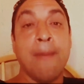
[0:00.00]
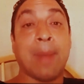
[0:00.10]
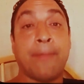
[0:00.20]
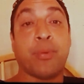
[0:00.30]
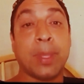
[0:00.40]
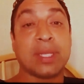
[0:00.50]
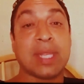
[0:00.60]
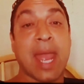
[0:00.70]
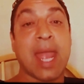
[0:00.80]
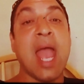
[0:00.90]
My point is
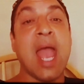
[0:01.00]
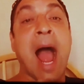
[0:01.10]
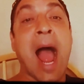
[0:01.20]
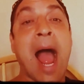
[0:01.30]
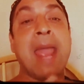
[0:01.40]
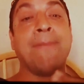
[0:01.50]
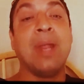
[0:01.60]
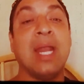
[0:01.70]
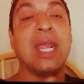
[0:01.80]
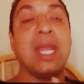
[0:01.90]
that I
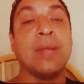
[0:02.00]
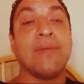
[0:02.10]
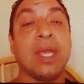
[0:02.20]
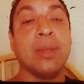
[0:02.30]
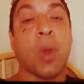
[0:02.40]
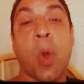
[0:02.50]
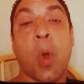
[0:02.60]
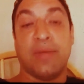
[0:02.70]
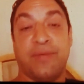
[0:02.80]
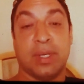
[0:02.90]
believe in
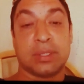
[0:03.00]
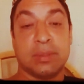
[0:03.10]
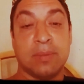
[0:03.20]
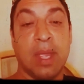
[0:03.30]
all of us.